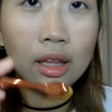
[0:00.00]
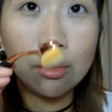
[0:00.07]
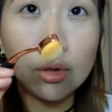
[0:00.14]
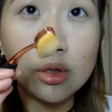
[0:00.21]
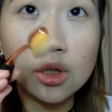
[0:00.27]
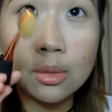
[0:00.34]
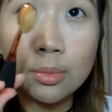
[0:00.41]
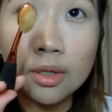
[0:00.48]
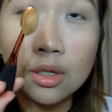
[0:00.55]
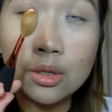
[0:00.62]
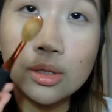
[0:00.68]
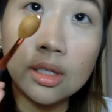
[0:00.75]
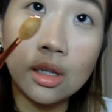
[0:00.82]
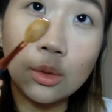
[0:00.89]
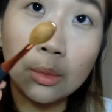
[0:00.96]
I'm going to be
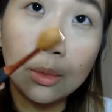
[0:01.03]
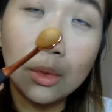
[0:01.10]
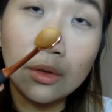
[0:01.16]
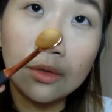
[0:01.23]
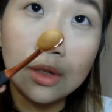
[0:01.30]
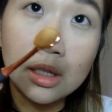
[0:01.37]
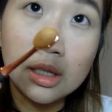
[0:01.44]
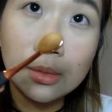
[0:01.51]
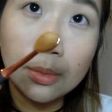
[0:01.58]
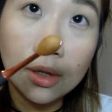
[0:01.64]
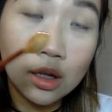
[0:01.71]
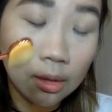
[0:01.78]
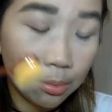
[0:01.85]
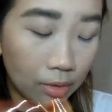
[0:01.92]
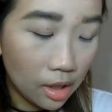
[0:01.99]
using one of this
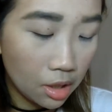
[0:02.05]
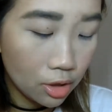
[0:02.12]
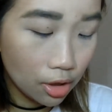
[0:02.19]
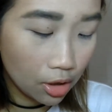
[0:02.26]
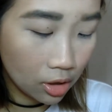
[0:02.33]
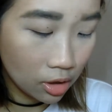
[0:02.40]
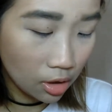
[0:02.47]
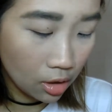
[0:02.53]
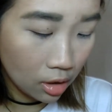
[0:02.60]
bigger brush.